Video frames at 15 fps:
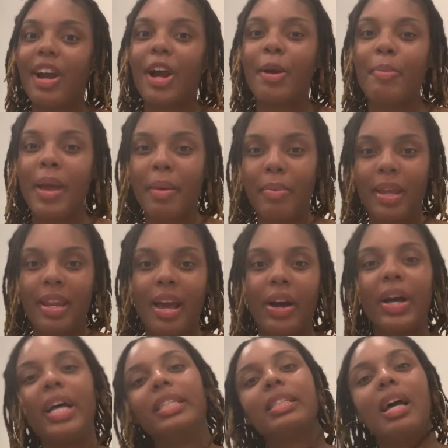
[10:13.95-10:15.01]
her baby now
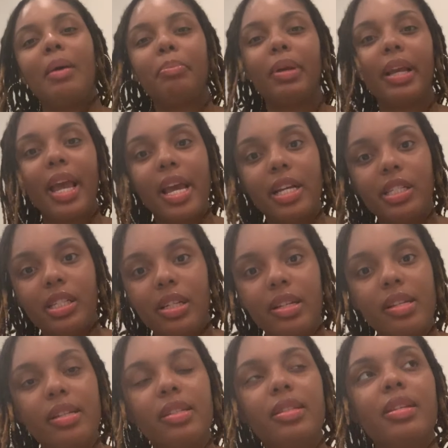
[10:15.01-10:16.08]
has
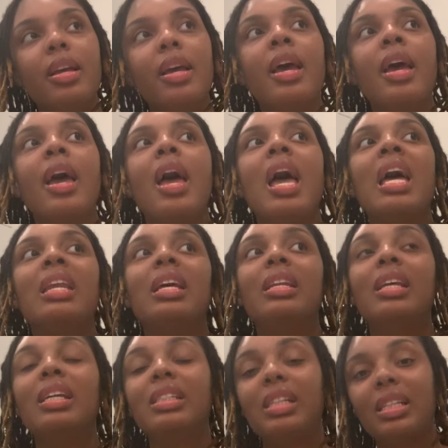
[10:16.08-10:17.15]
complications. In
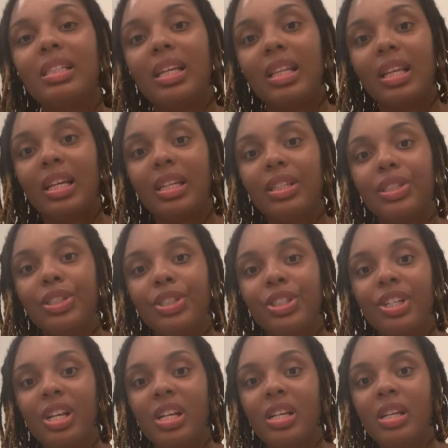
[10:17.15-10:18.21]
addition to this,
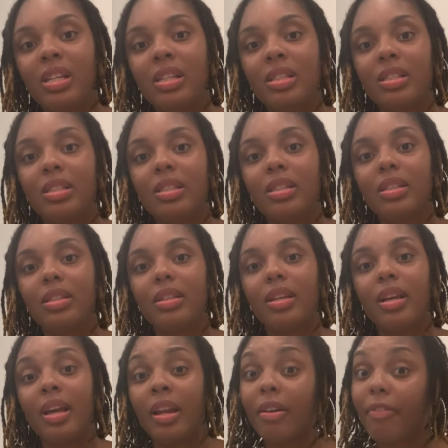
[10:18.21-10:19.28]
she's
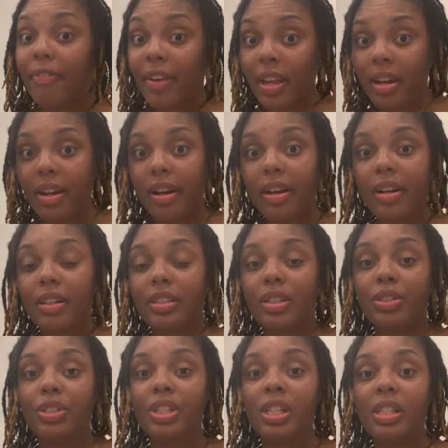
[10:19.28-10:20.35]
an offender, so
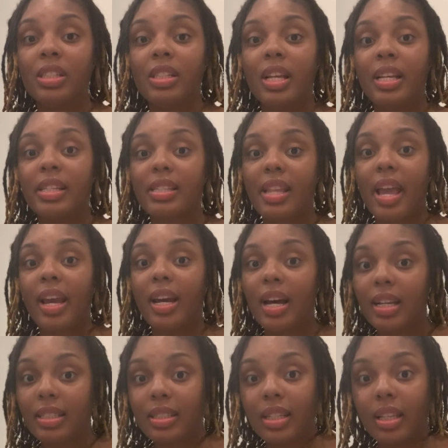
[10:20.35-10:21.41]
she's in state
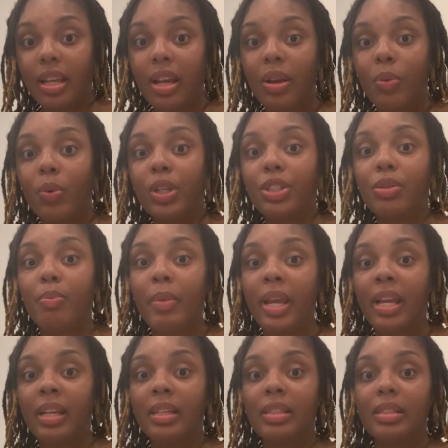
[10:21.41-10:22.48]
custody, which
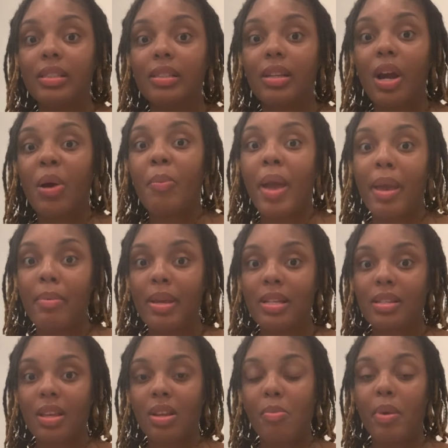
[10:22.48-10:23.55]
means her baby is
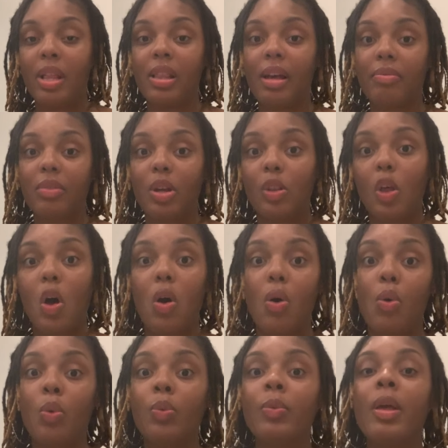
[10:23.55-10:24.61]
going to be left
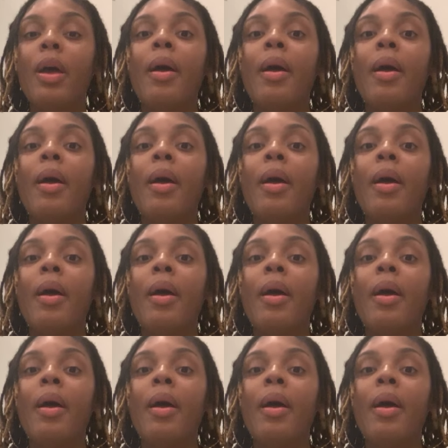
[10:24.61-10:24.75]
alone